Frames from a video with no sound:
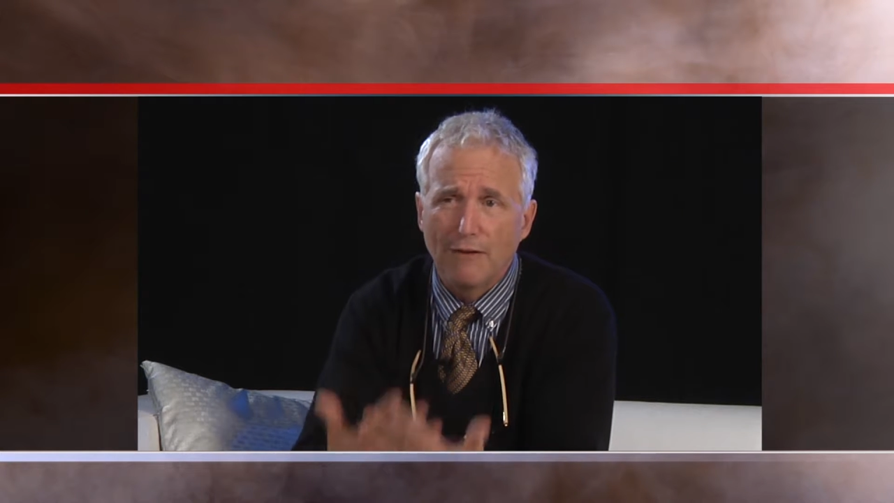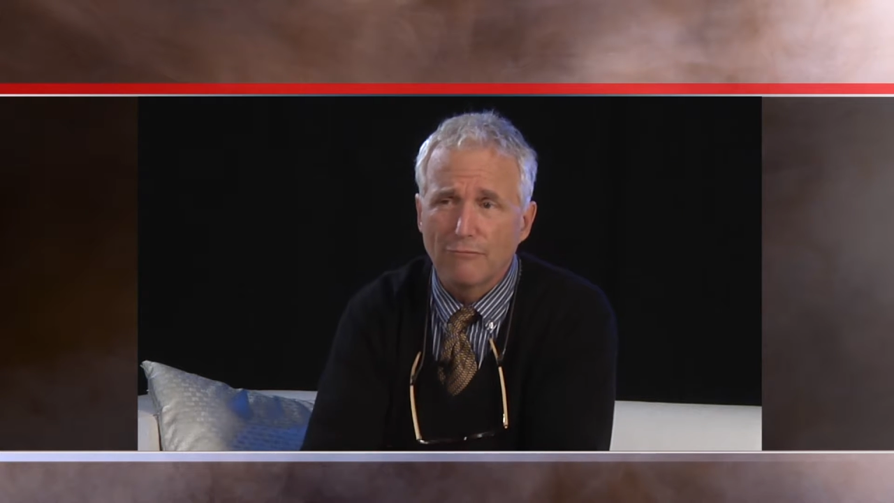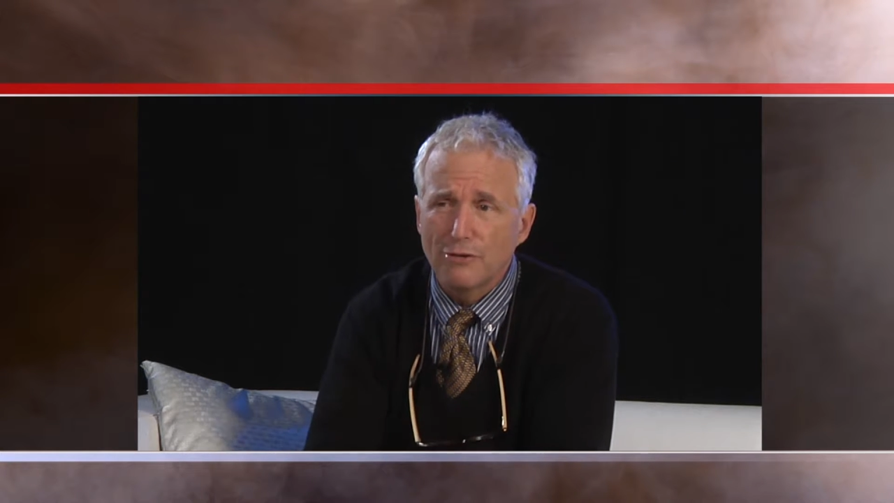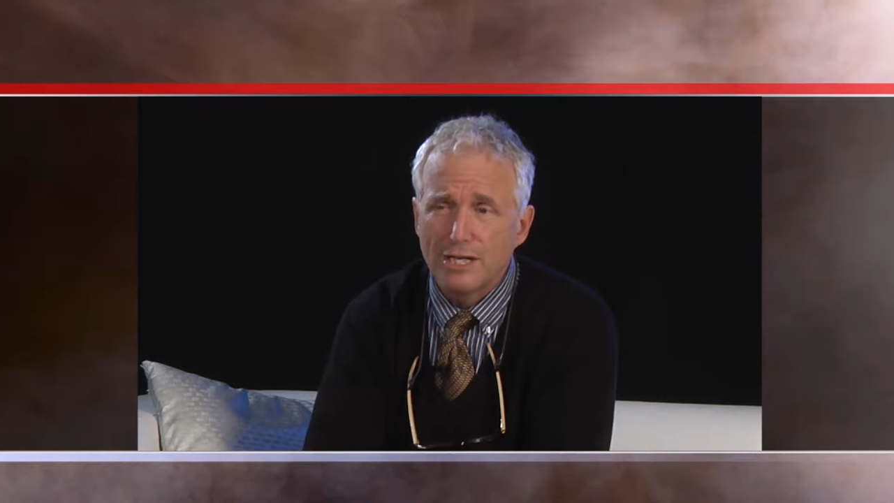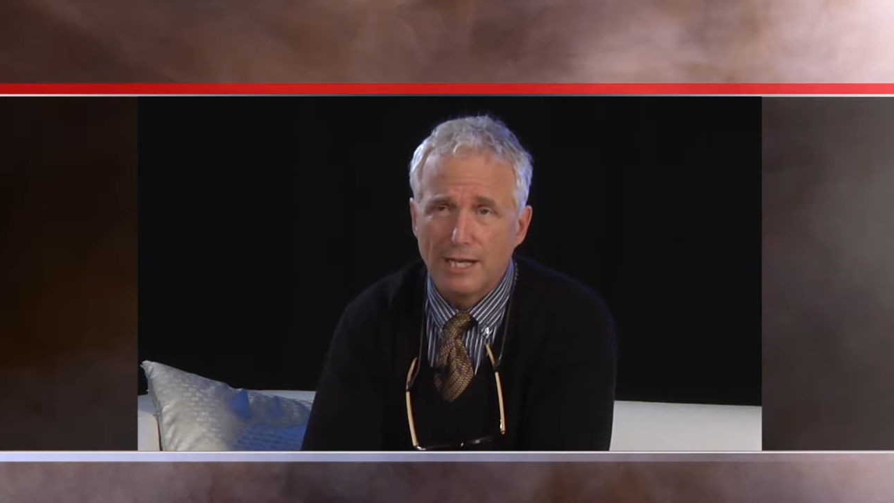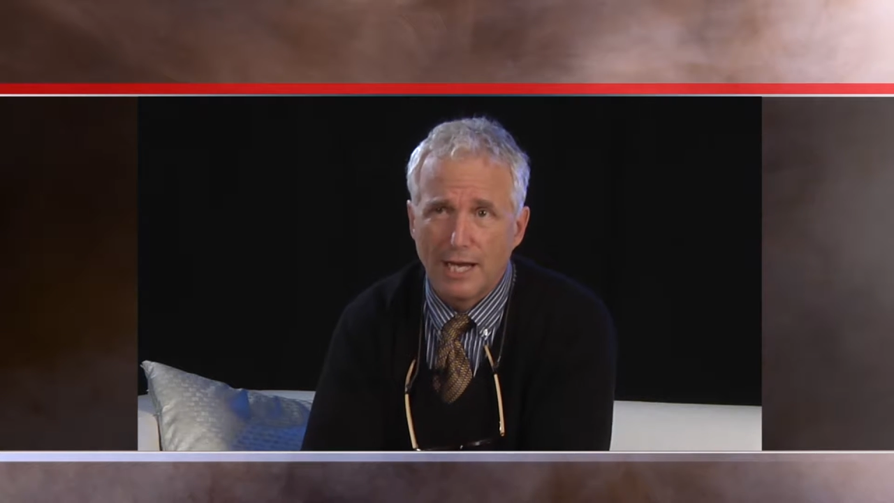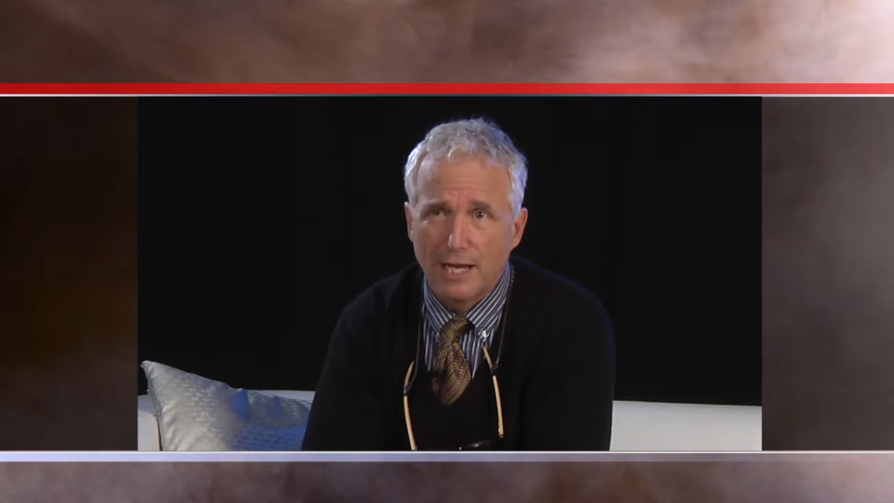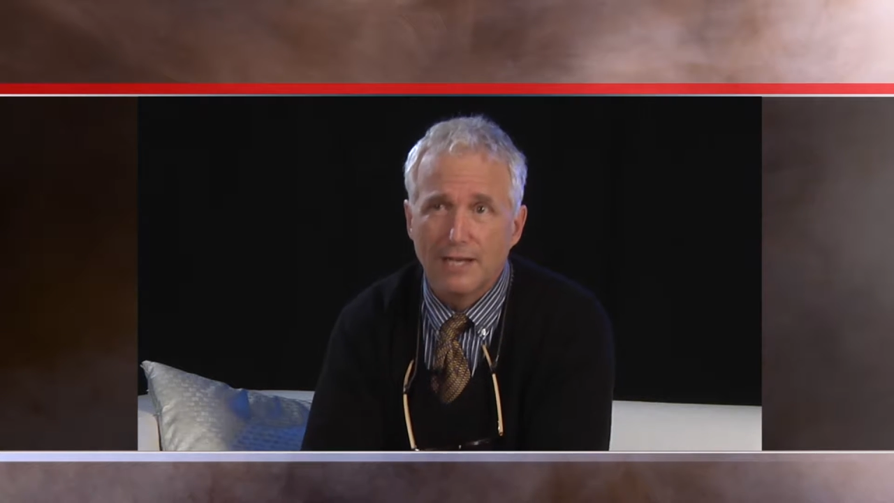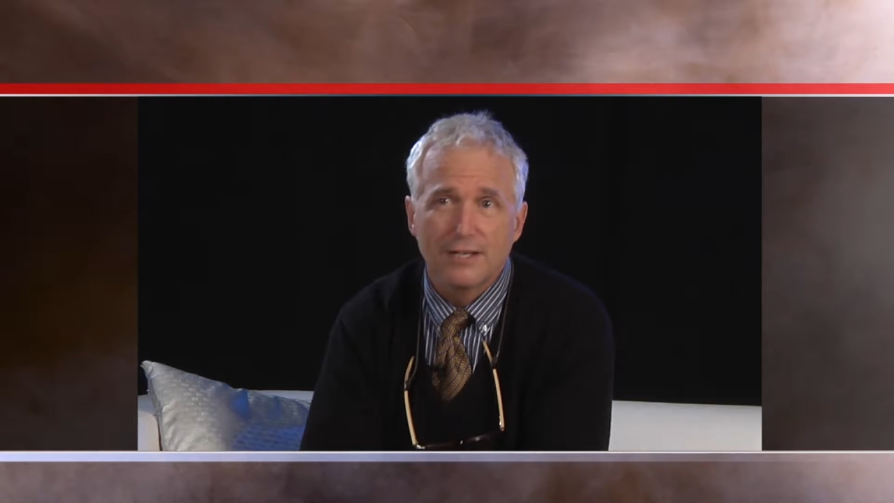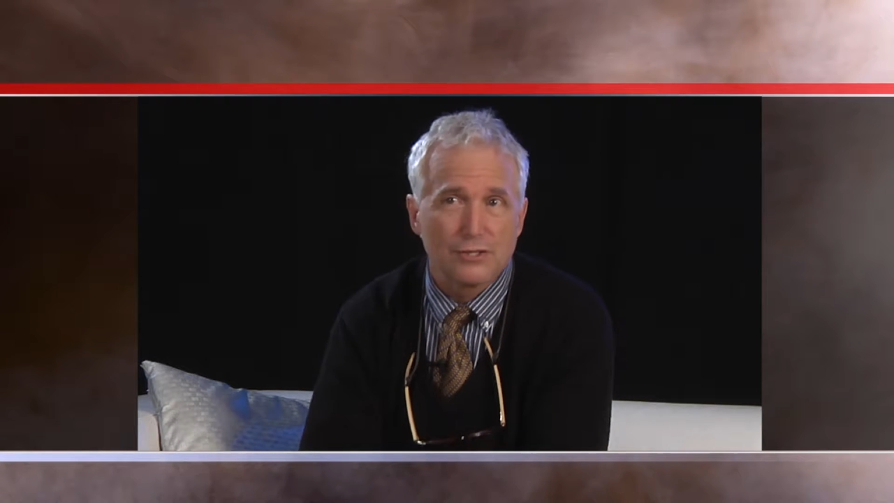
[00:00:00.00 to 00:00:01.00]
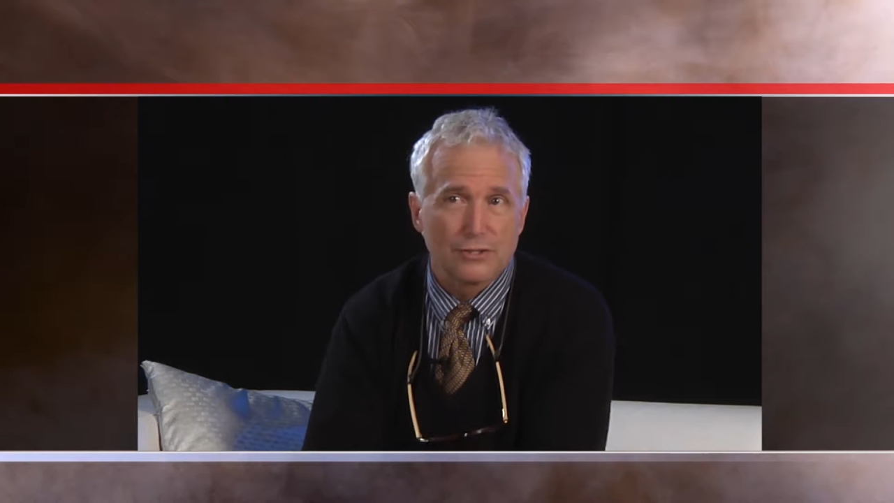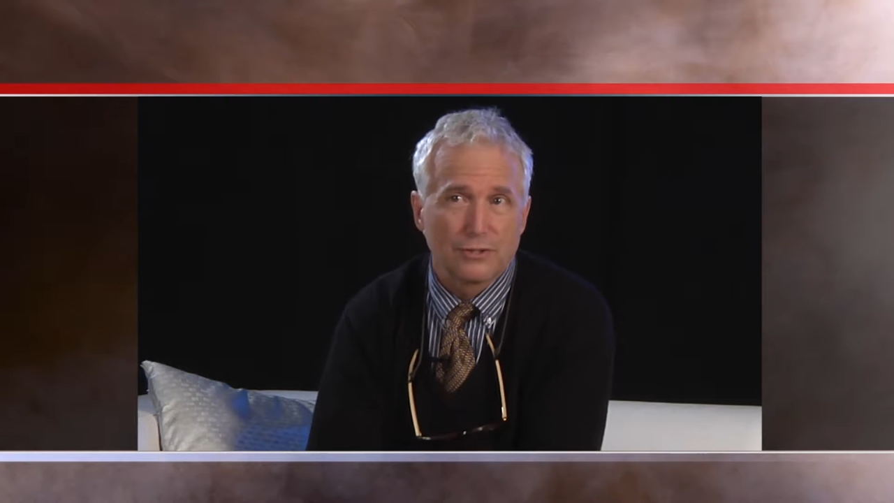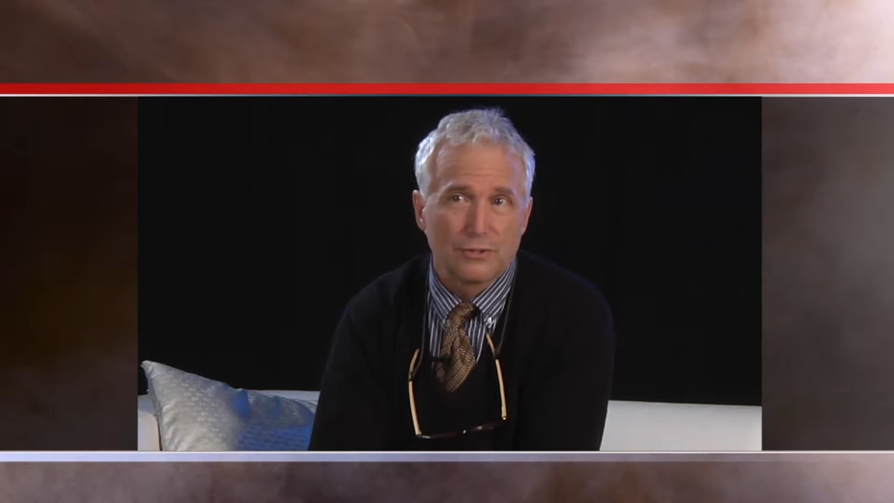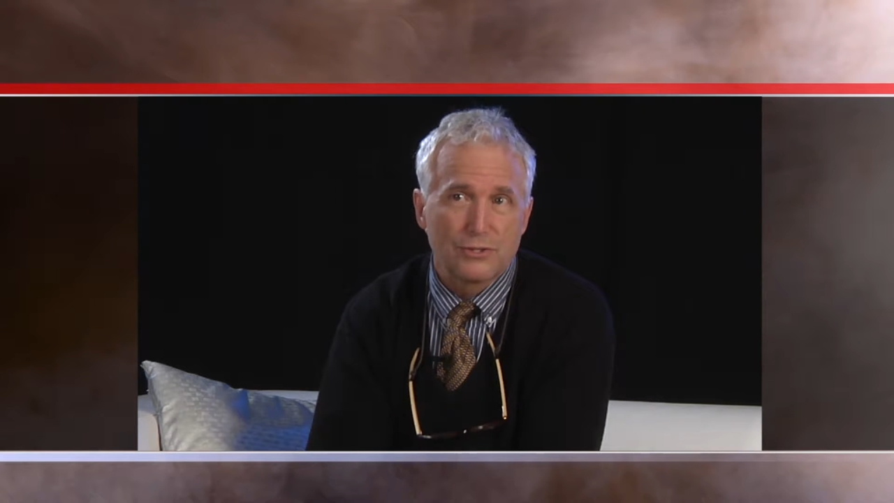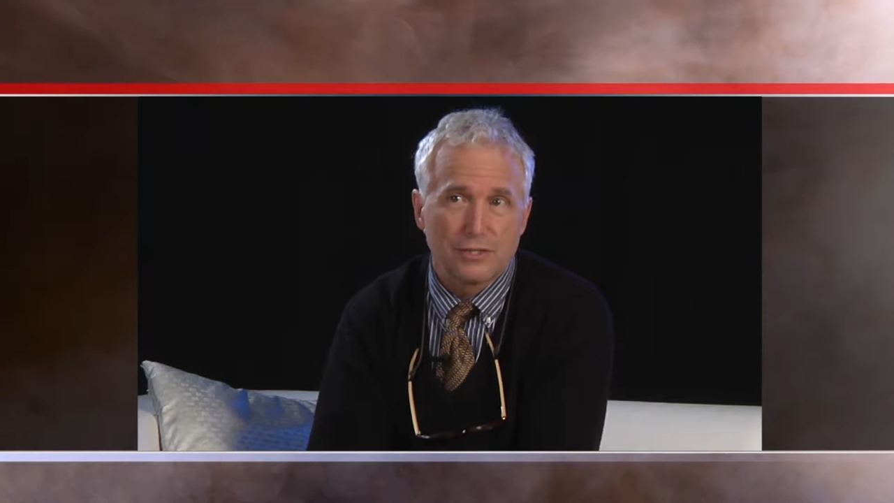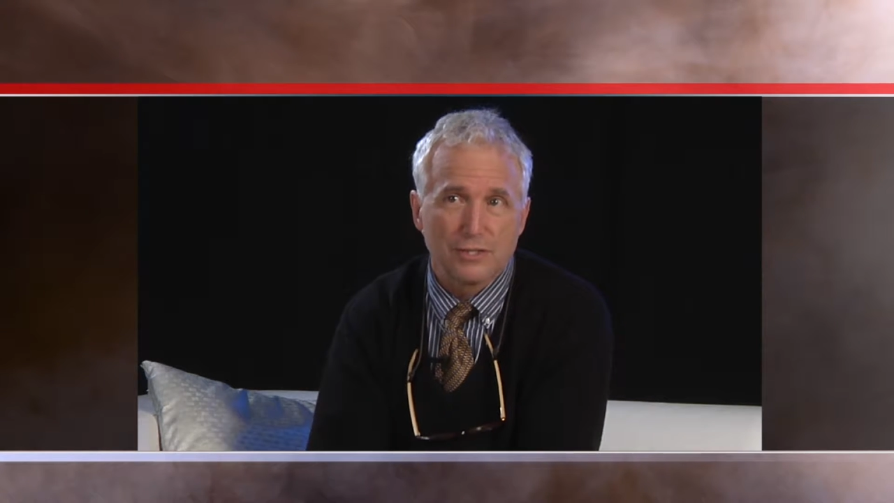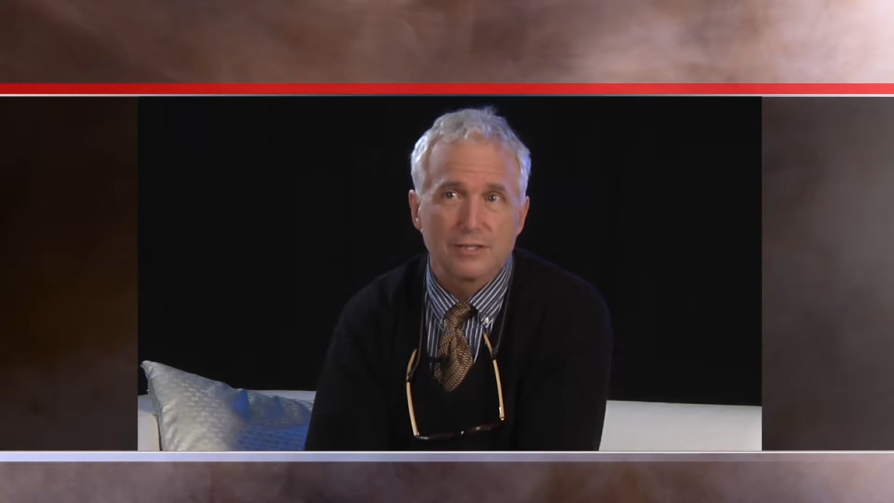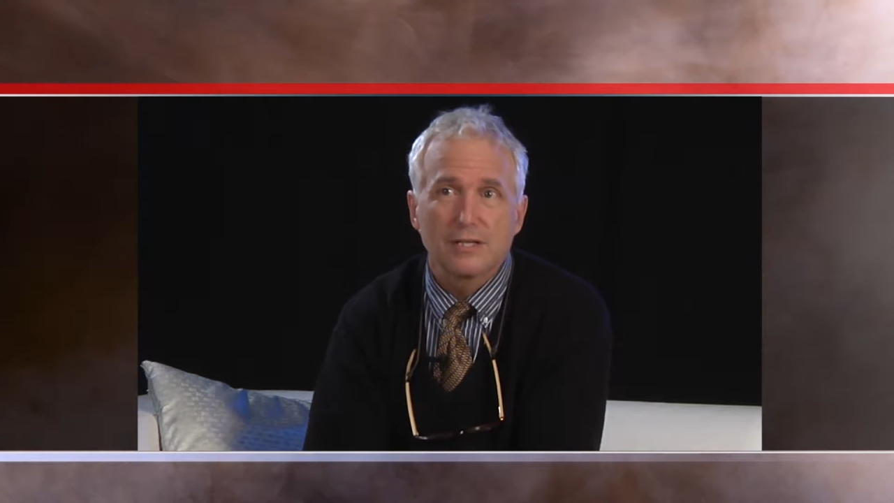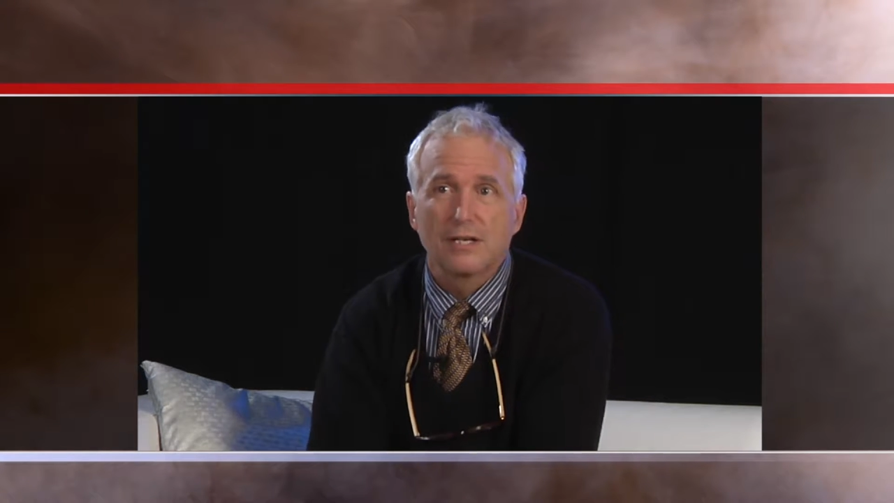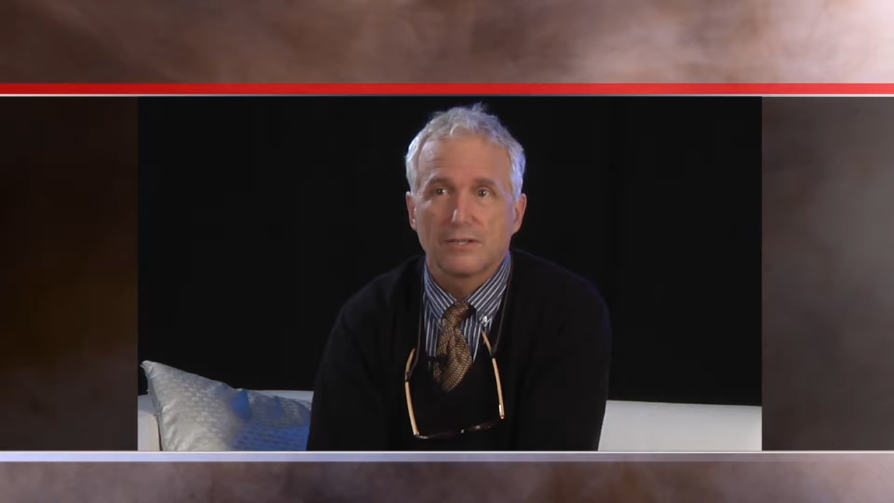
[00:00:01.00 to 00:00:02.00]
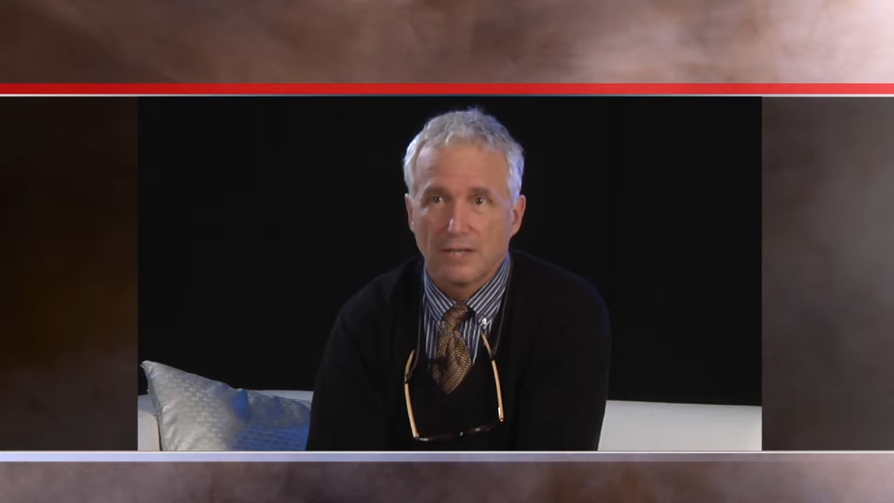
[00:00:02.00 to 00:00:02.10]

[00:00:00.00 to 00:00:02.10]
everyday solutions